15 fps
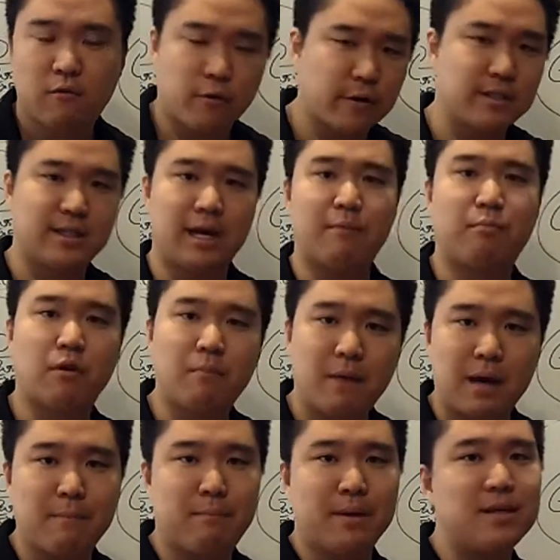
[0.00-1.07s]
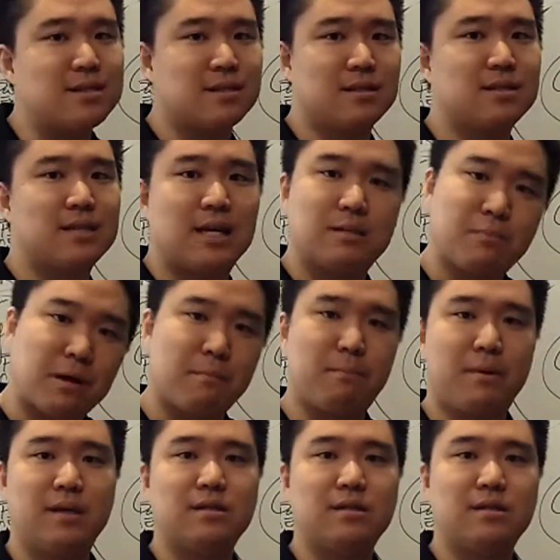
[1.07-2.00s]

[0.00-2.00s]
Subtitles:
For example, in my business, as my